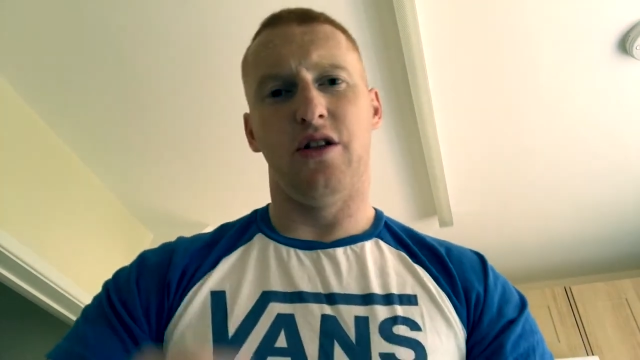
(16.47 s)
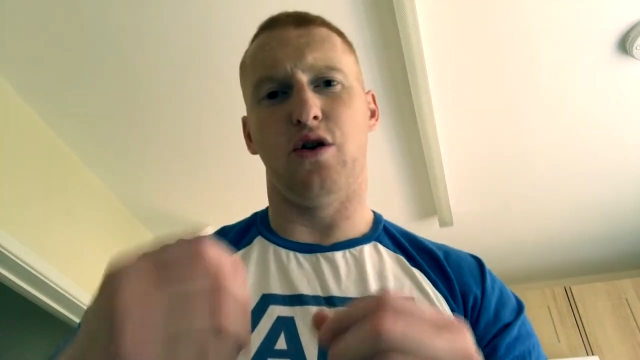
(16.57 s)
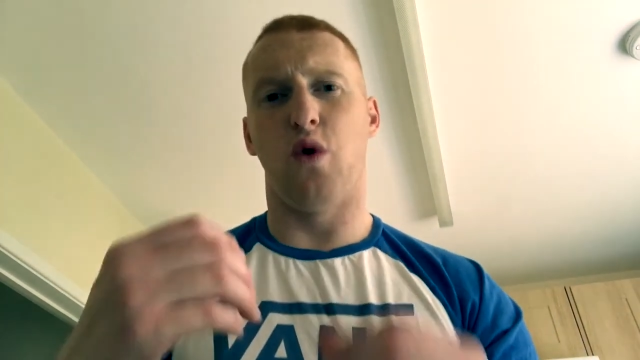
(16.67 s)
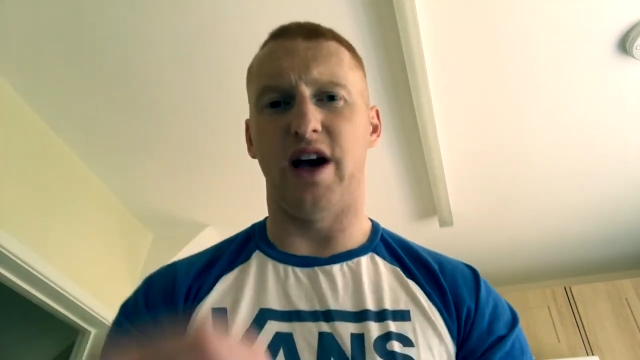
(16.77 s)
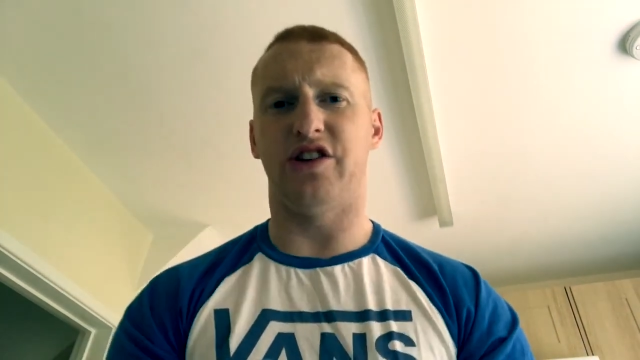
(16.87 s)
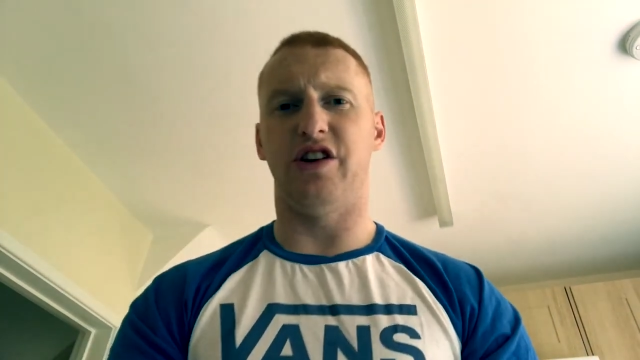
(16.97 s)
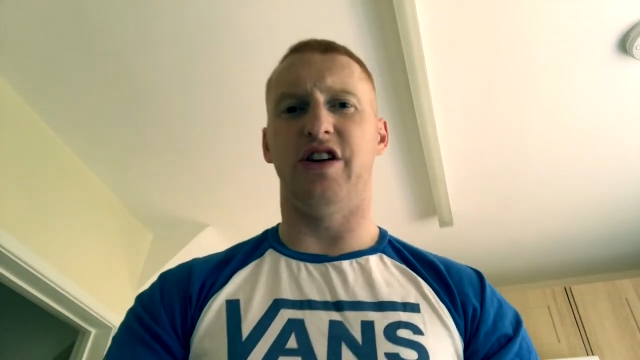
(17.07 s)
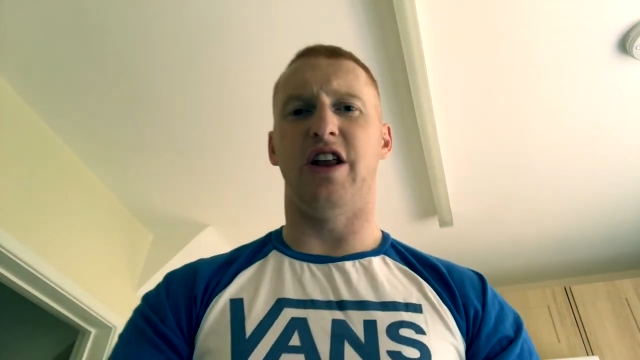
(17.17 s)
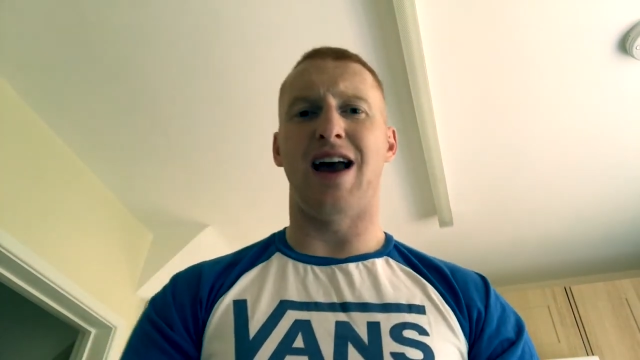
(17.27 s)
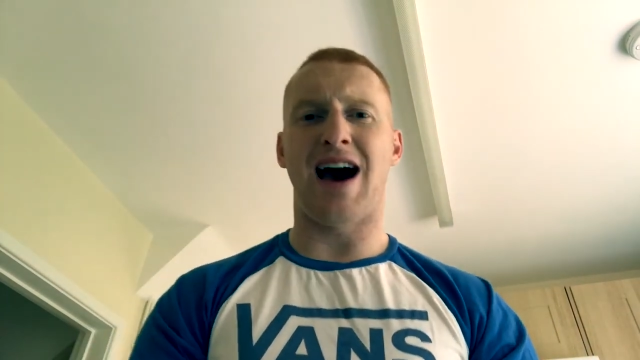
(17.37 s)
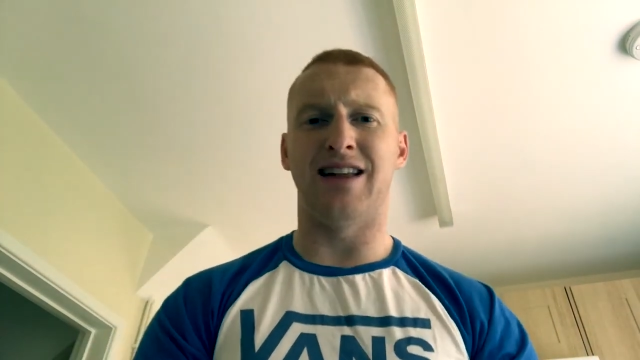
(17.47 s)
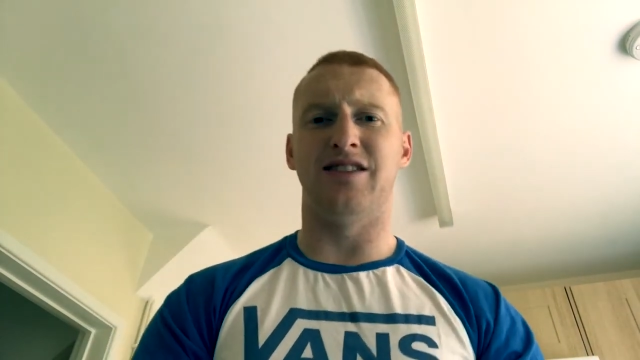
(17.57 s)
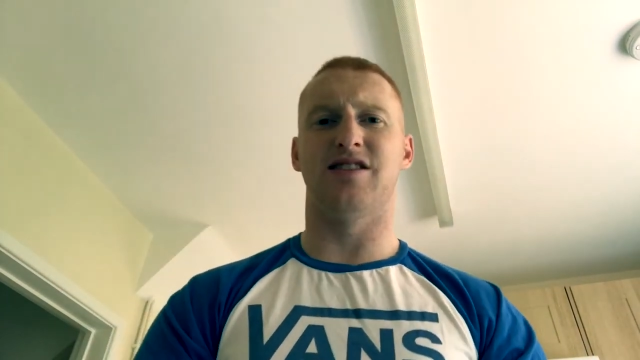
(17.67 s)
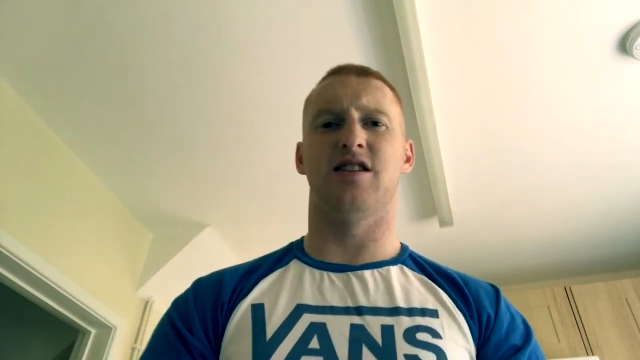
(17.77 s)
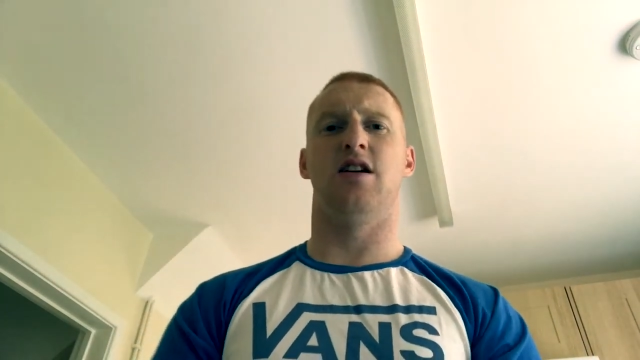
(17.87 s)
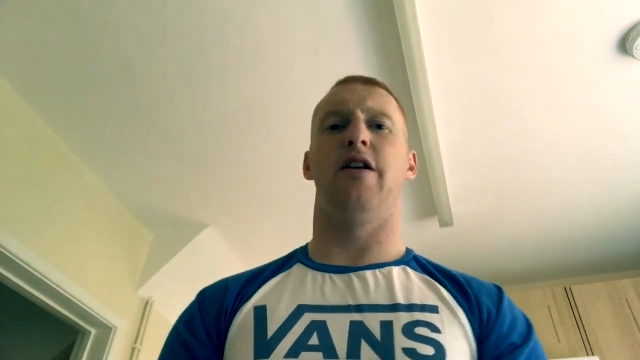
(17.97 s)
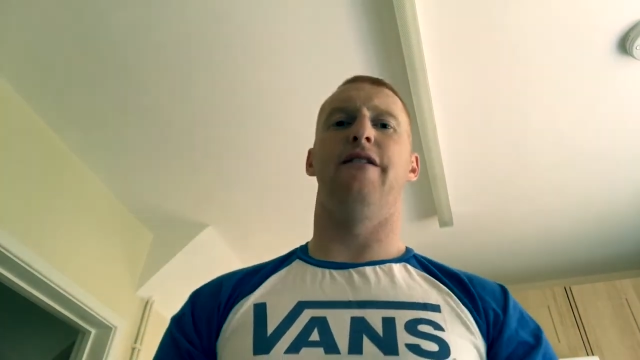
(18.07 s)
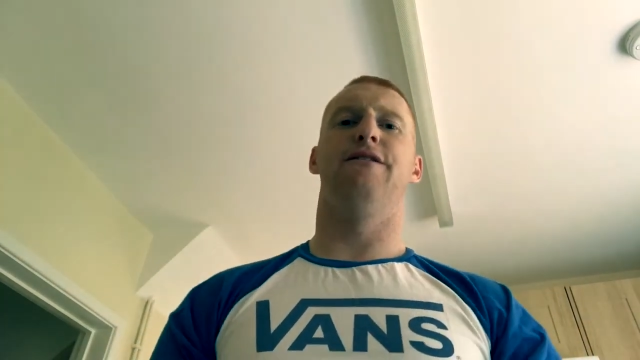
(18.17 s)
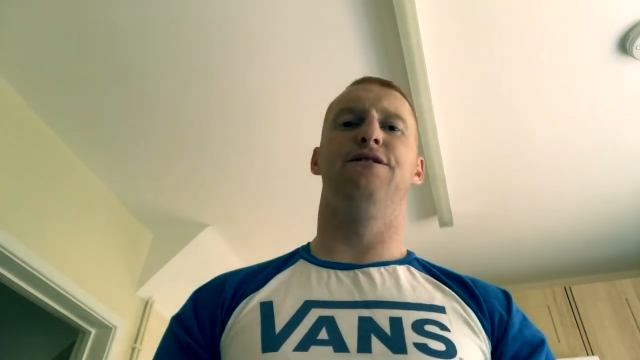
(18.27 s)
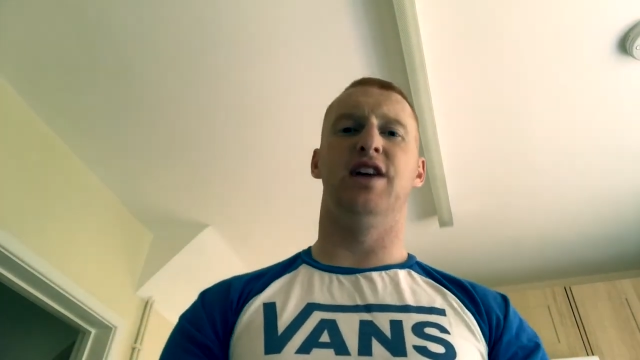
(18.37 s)
the question and answer
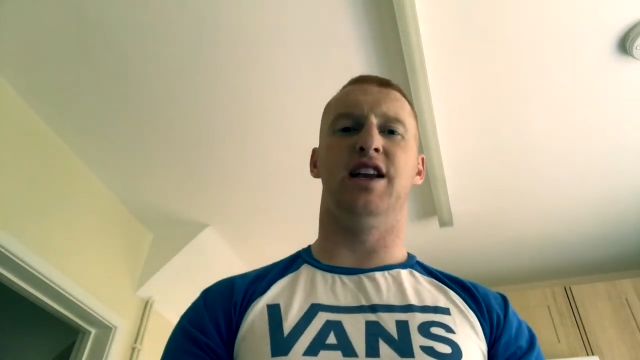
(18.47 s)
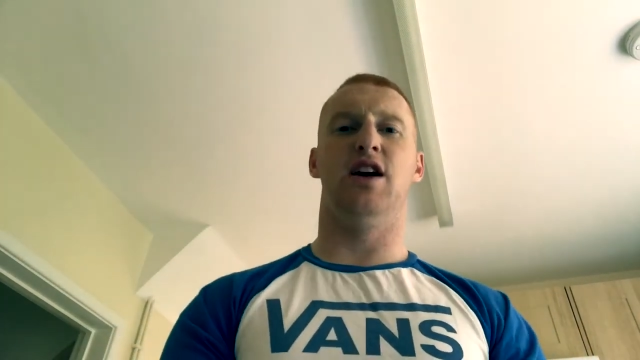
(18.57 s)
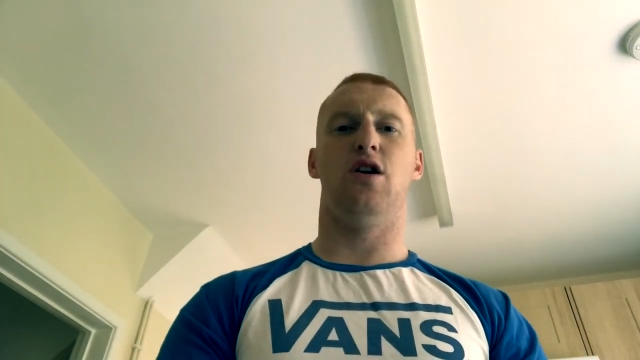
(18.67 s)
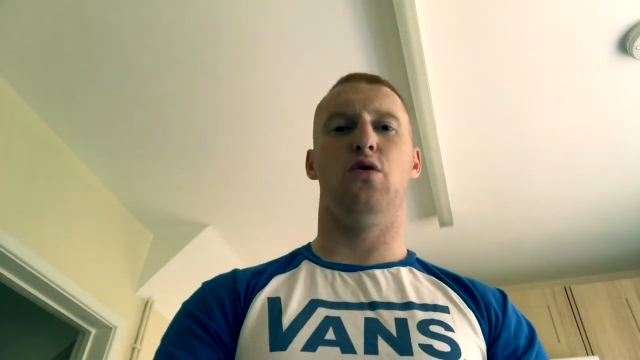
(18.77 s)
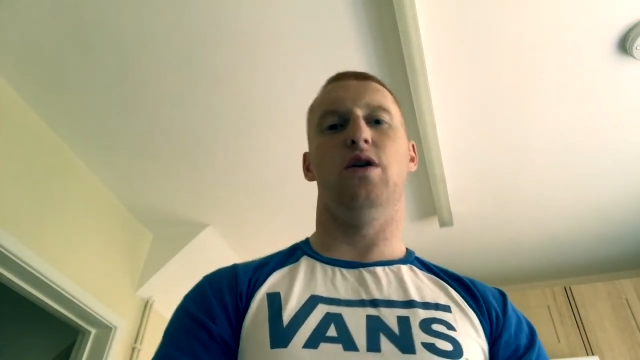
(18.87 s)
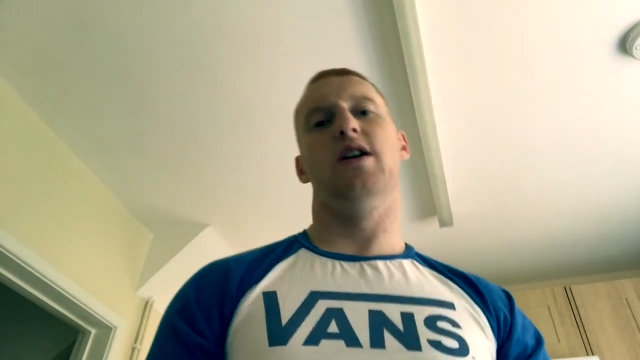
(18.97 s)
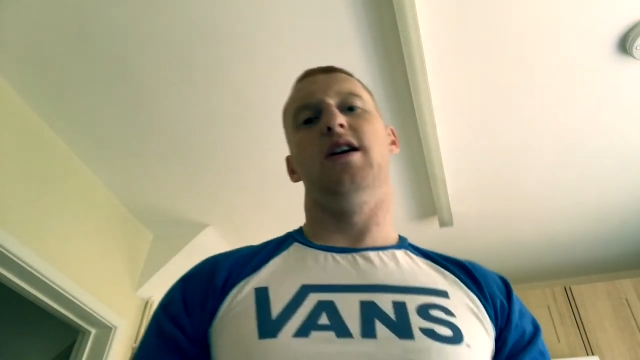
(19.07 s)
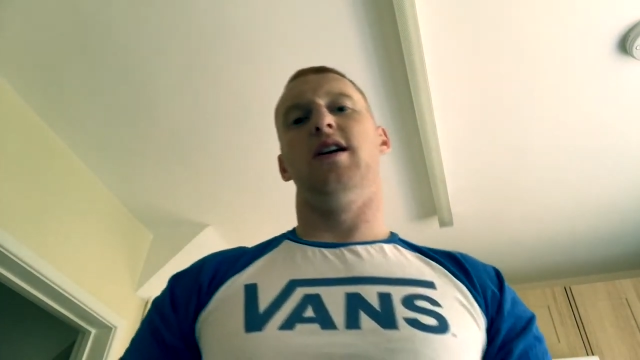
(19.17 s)
video.